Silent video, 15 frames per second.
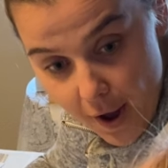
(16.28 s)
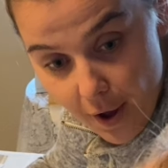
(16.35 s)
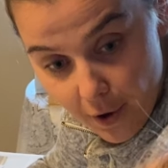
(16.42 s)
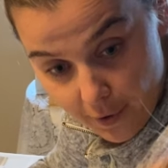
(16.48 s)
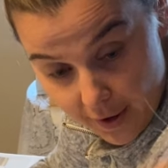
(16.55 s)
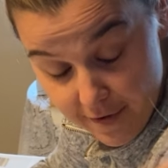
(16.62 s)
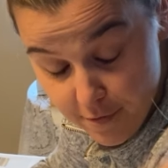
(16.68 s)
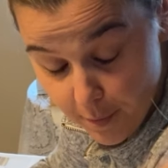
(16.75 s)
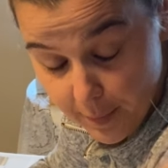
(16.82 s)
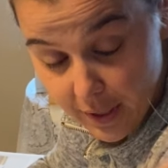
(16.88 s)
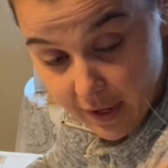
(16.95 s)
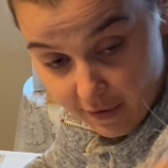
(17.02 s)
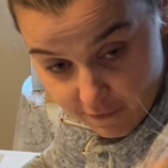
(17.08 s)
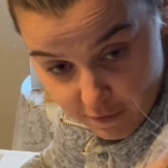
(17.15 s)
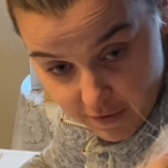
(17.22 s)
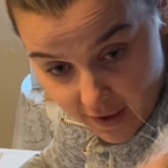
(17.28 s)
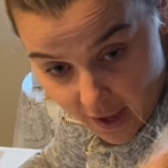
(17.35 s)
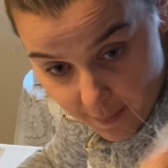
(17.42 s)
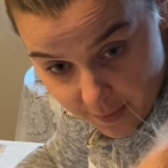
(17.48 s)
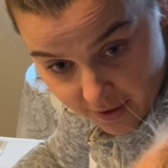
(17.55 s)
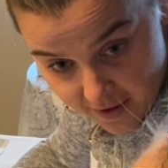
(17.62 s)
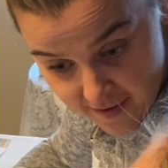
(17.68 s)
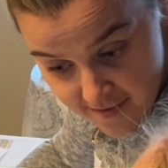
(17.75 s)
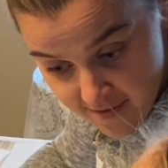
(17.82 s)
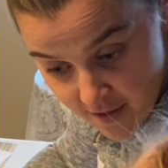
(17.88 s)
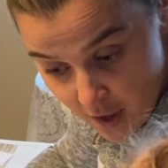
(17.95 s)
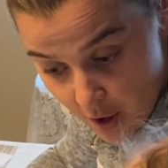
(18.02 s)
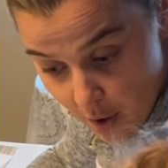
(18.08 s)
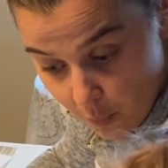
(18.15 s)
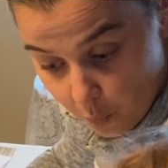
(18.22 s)
Okay, so I'm going to give you the abacus.
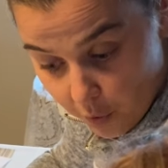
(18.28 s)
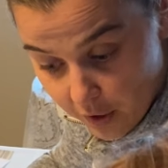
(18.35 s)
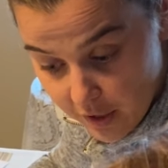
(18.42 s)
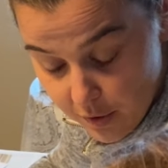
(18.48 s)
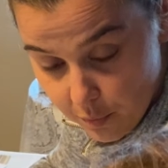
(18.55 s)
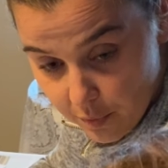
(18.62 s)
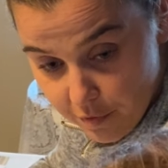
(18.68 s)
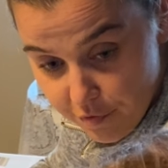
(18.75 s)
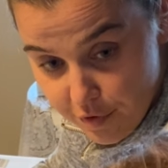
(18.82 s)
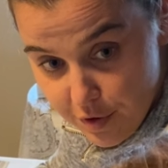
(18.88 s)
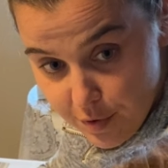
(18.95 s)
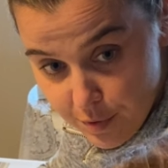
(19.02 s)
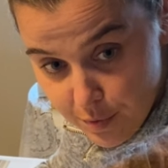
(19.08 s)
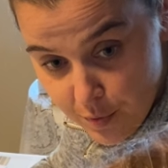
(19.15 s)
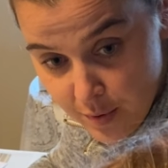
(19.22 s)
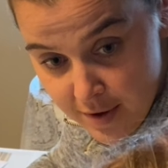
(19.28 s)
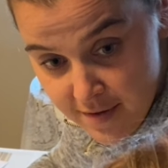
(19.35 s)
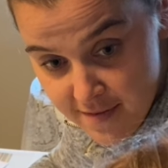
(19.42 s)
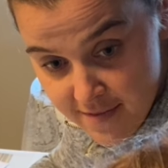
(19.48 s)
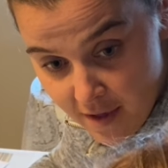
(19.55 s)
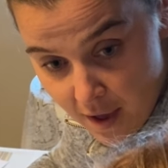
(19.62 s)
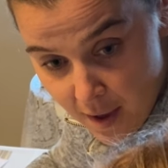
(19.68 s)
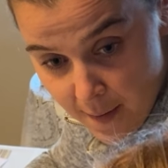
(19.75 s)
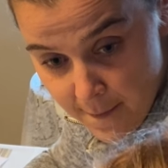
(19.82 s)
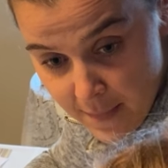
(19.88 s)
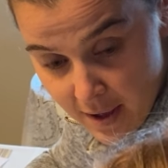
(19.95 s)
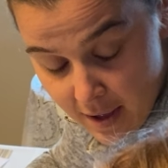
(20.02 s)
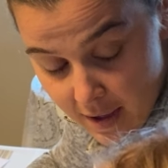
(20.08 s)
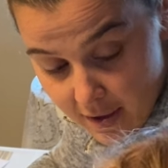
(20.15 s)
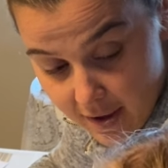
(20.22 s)
We're going to review some
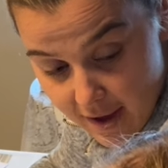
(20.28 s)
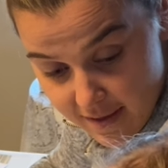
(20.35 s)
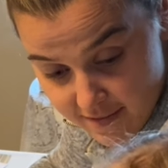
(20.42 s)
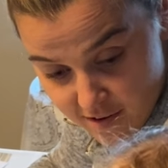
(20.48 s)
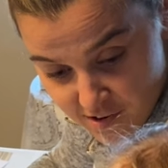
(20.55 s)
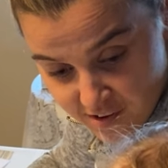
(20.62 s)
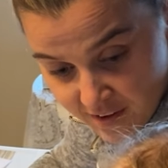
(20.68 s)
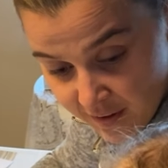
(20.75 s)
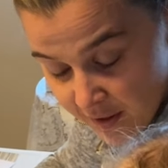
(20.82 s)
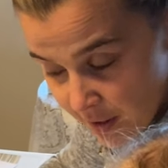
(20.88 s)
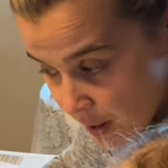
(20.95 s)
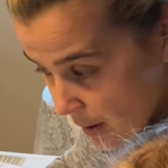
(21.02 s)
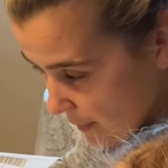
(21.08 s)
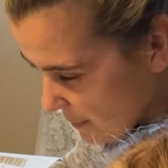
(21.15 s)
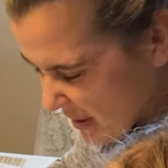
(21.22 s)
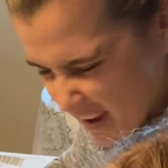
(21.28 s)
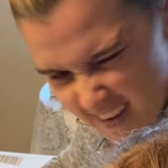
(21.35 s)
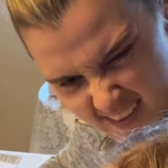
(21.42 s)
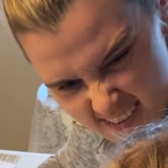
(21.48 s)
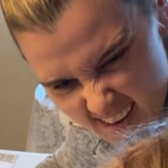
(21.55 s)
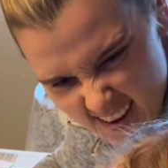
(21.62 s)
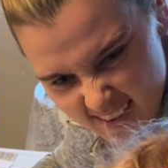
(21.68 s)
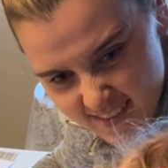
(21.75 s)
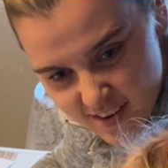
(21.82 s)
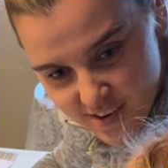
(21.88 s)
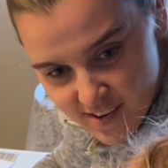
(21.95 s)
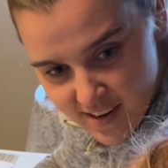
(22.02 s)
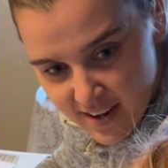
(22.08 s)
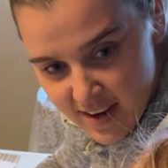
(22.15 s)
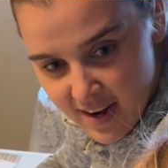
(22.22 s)
addition because
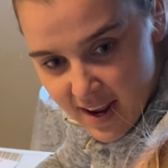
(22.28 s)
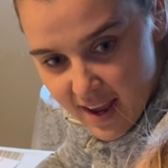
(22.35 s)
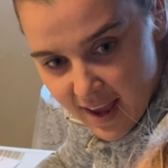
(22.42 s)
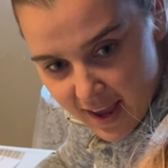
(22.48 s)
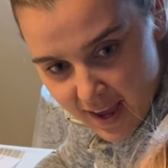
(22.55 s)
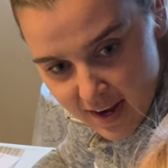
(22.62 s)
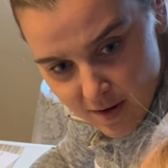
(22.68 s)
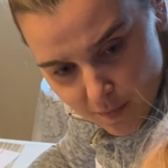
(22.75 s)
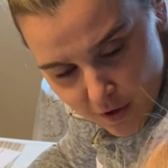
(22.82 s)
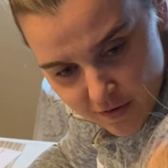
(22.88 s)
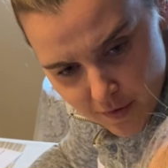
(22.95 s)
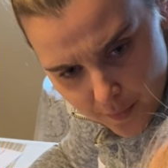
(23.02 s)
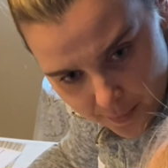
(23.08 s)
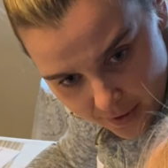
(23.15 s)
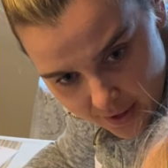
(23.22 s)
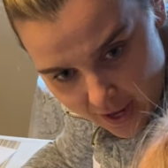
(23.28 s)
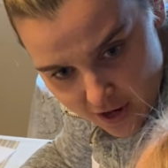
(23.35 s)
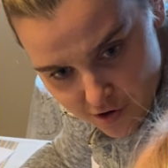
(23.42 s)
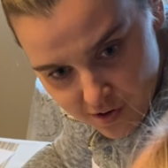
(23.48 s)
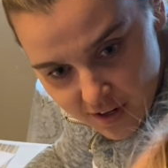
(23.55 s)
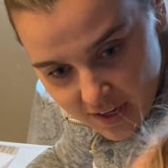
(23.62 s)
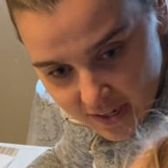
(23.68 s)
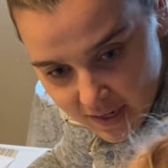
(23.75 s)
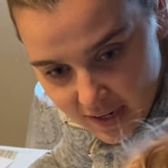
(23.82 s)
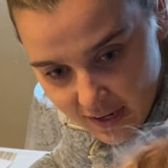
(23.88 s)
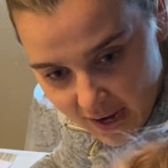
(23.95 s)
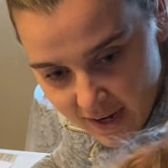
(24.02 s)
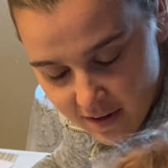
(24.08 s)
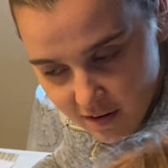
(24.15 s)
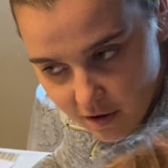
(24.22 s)
addition and multiplication
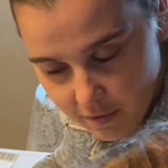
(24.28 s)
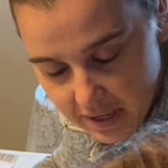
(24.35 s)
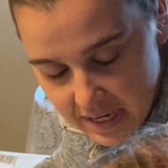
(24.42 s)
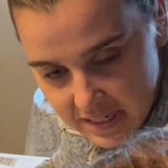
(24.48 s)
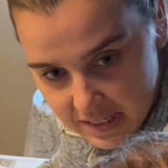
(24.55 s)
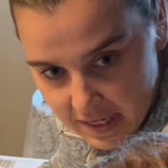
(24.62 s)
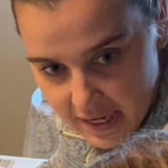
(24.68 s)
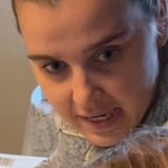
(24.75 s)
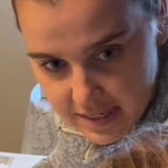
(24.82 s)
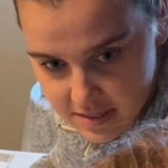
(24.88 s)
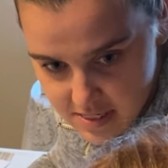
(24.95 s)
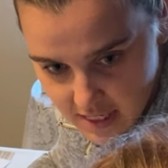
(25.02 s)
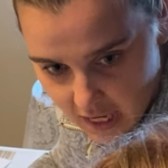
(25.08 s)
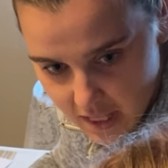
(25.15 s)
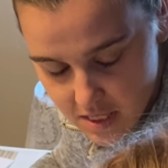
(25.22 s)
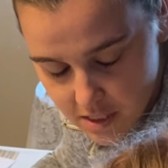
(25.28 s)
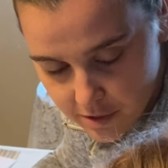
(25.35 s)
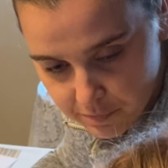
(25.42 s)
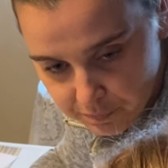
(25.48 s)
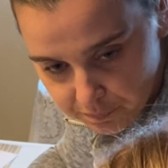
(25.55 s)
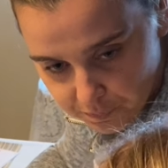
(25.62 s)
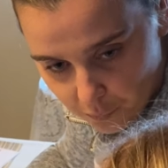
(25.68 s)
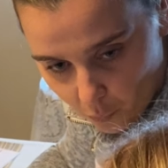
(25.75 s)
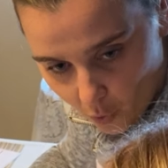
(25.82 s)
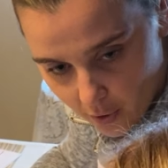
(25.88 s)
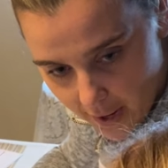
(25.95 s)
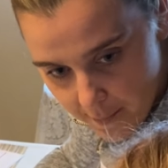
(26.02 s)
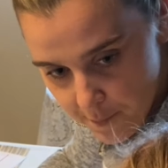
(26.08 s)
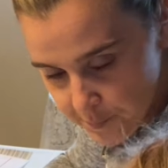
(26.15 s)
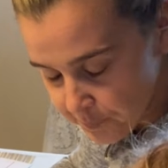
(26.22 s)
kind of go hand in hand together, okay?